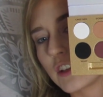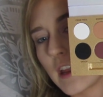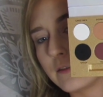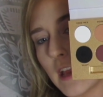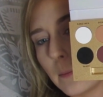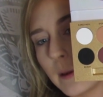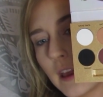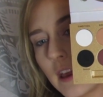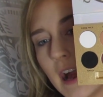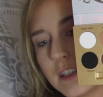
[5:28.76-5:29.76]
just kind of tapping
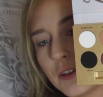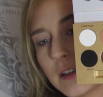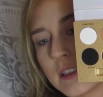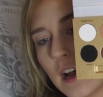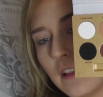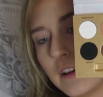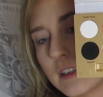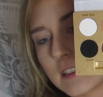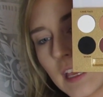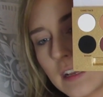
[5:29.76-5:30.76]
it. As you can tell,
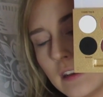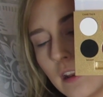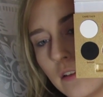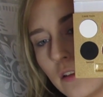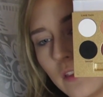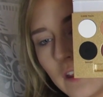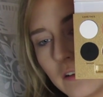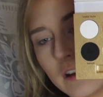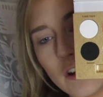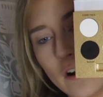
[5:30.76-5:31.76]
there's like
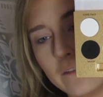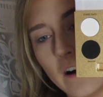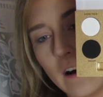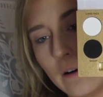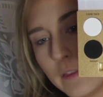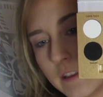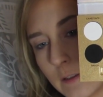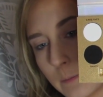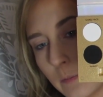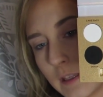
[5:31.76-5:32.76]
literally no fallout with
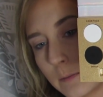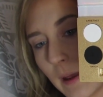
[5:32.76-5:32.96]
this